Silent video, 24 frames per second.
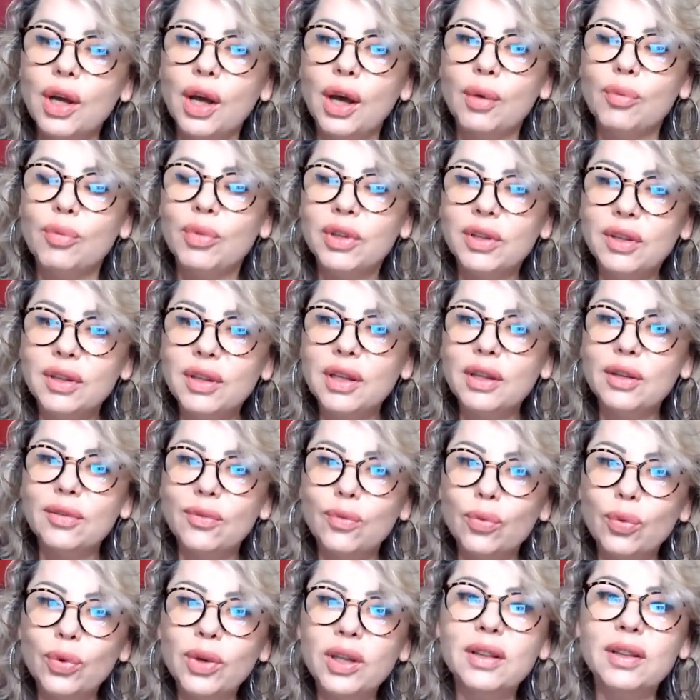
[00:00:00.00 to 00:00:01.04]
but
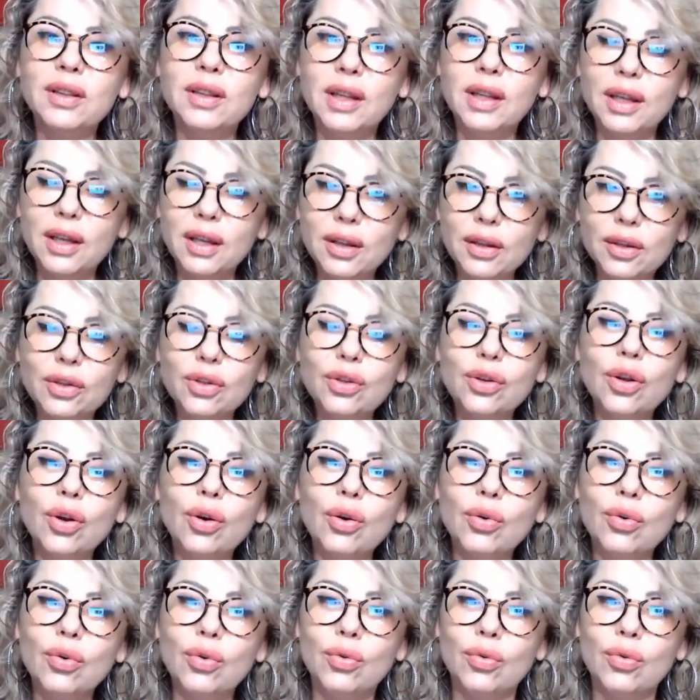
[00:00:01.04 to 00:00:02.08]
then when they
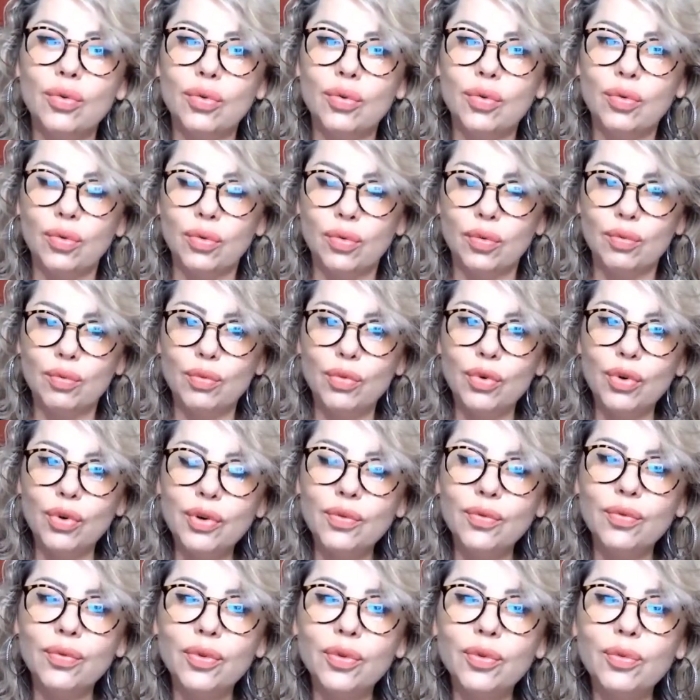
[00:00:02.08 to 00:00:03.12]
know more
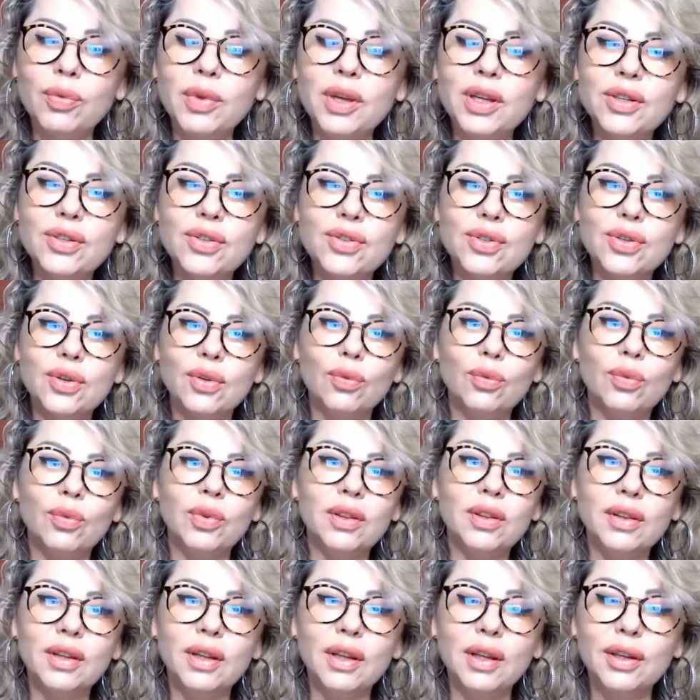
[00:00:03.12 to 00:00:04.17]
information,
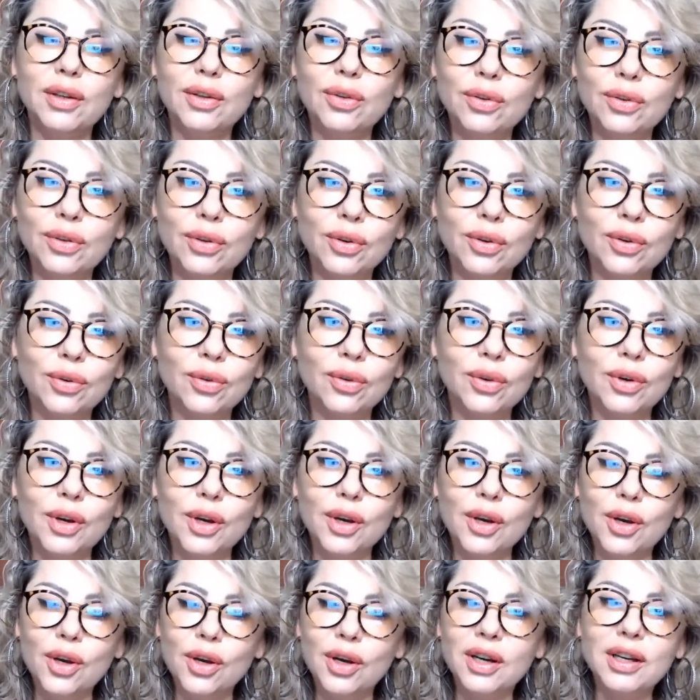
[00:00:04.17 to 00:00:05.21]
when they,
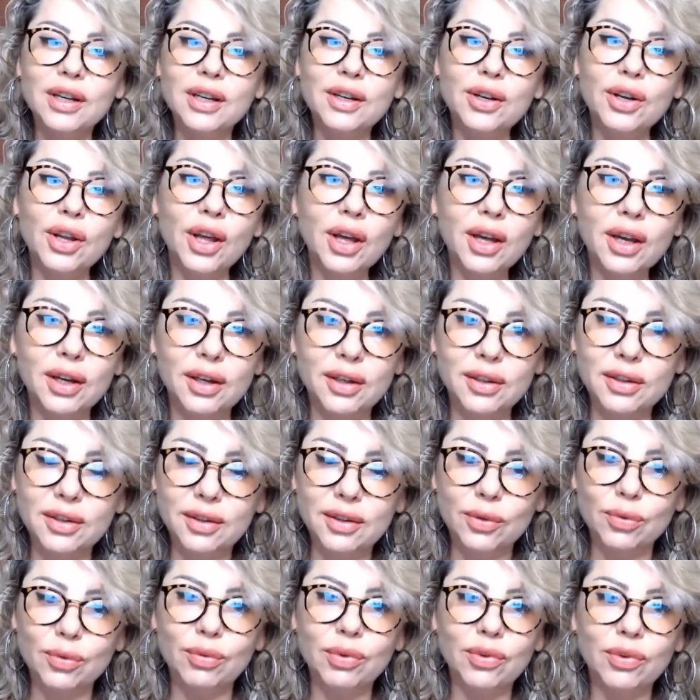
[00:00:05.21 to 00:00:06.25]
connect
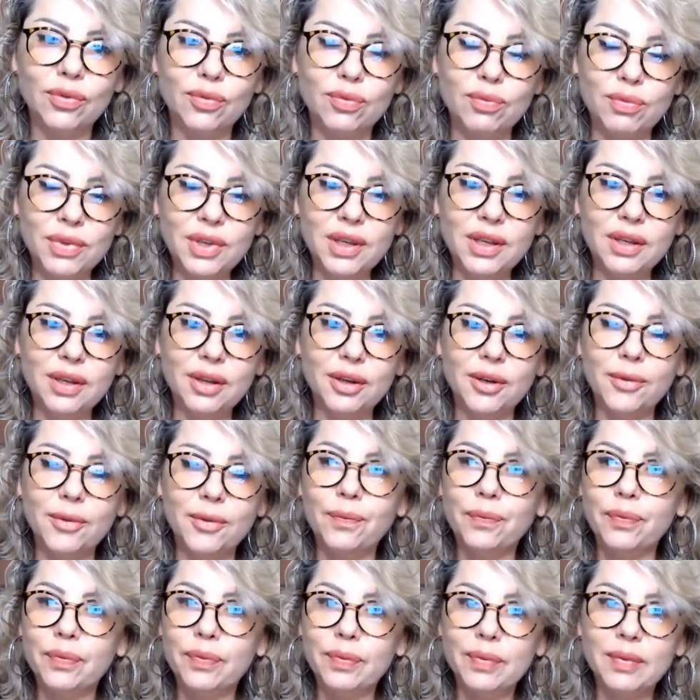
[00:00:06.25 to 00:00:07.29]
with me,
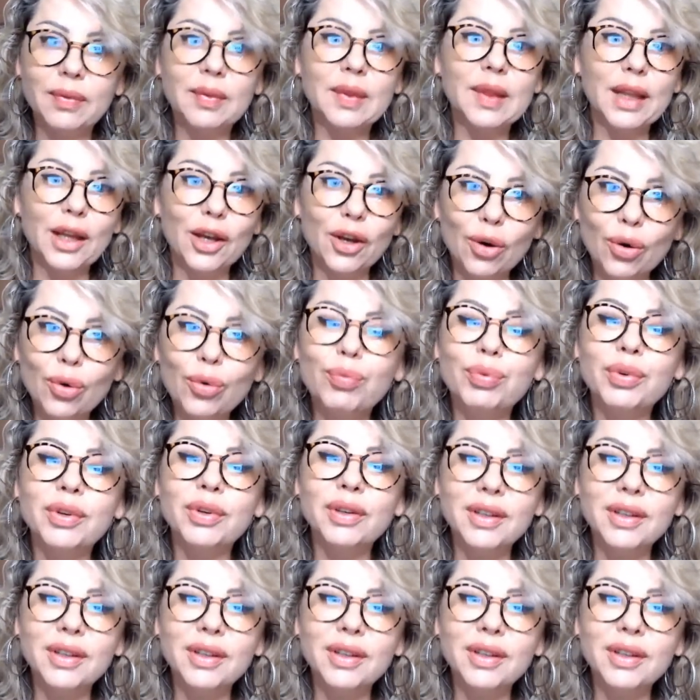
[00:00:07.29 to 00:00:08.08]
they open